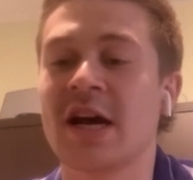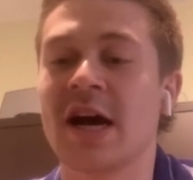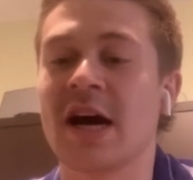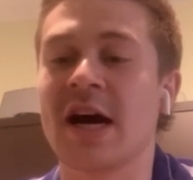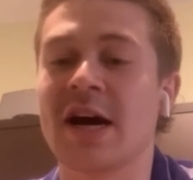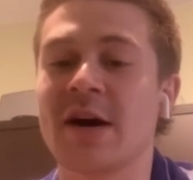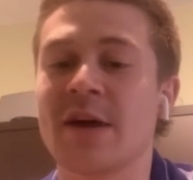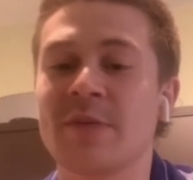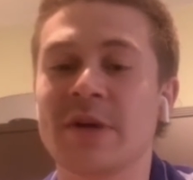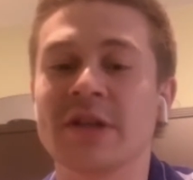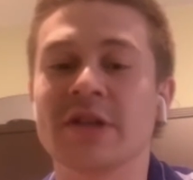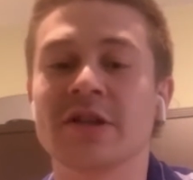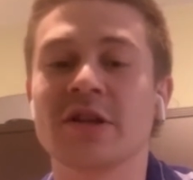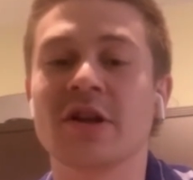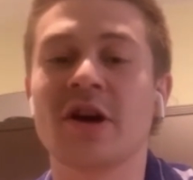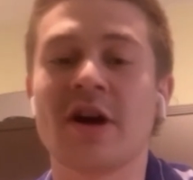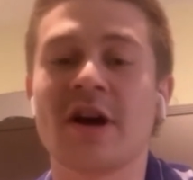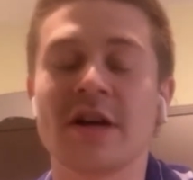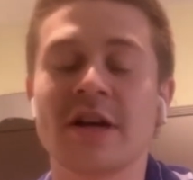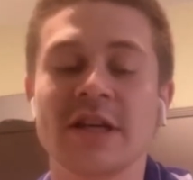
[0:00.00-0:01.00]
It's a
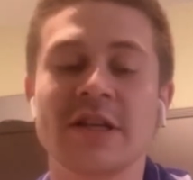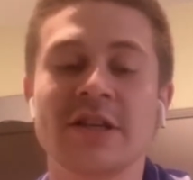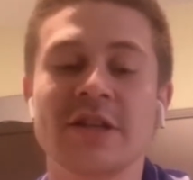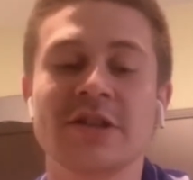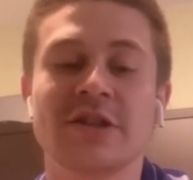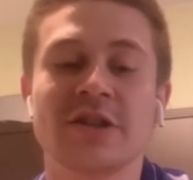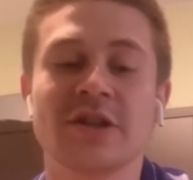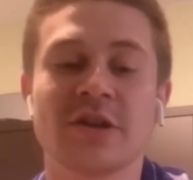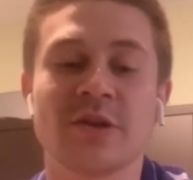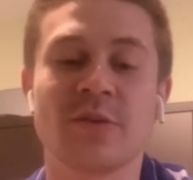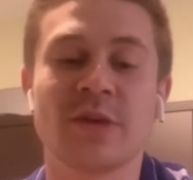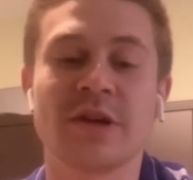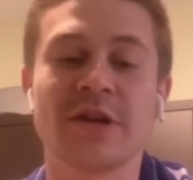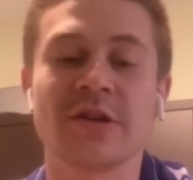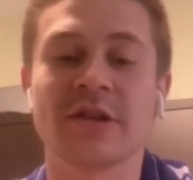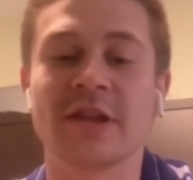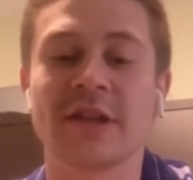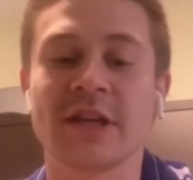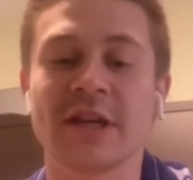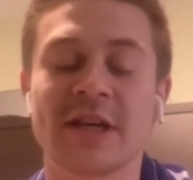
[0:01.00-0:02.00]
lot easier when
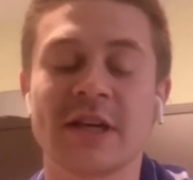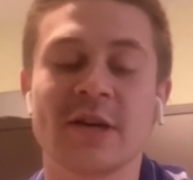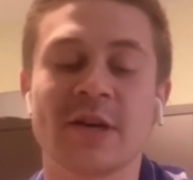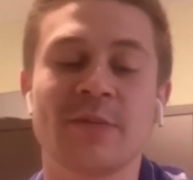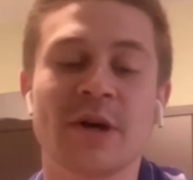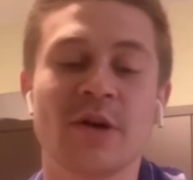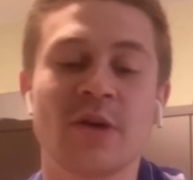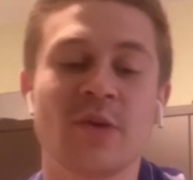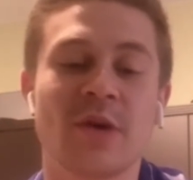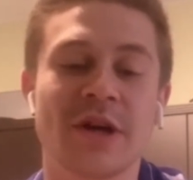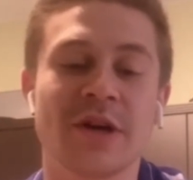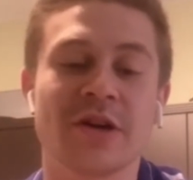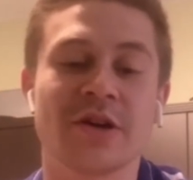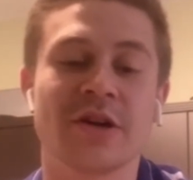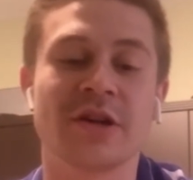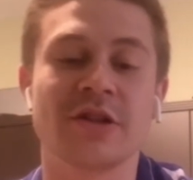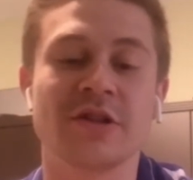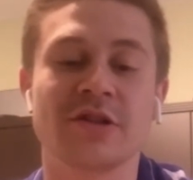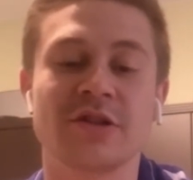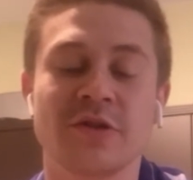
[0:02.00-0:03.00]
you're thinking about what you're
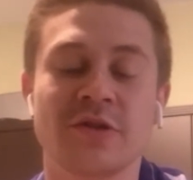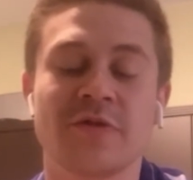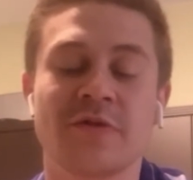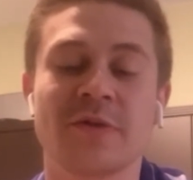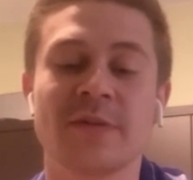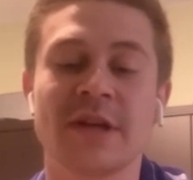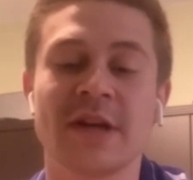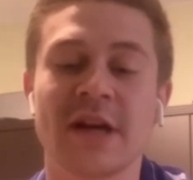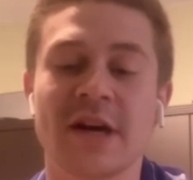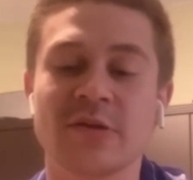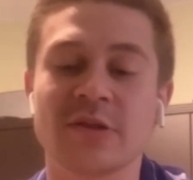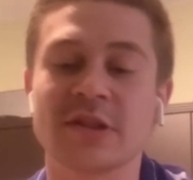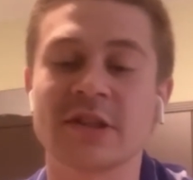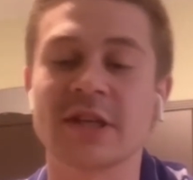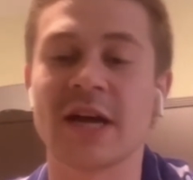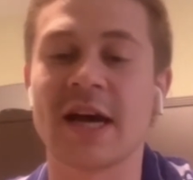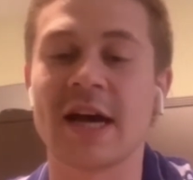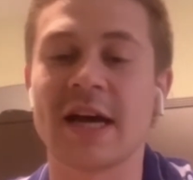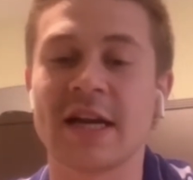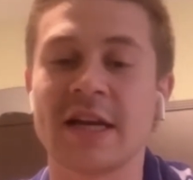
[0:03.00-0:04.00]
going to do from the
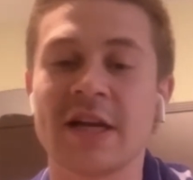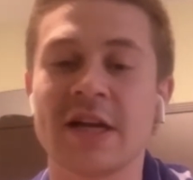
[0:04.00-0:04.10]
outside.